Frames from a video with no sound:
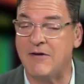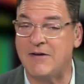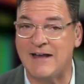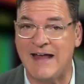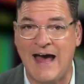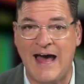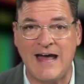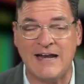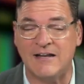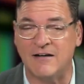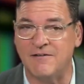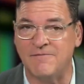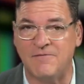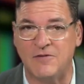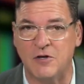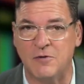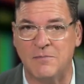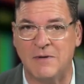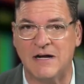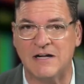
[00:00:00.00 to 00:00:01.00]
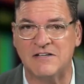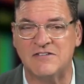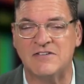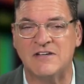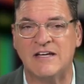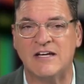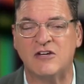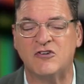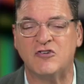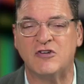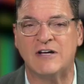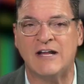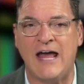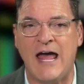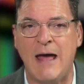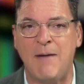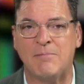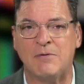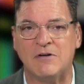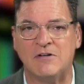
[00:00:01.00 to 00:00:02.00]
Not in a few months, it should
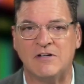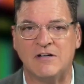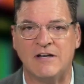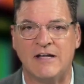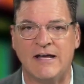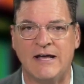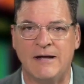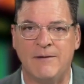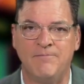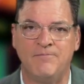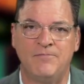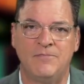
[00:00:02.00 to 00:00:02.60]
happen today.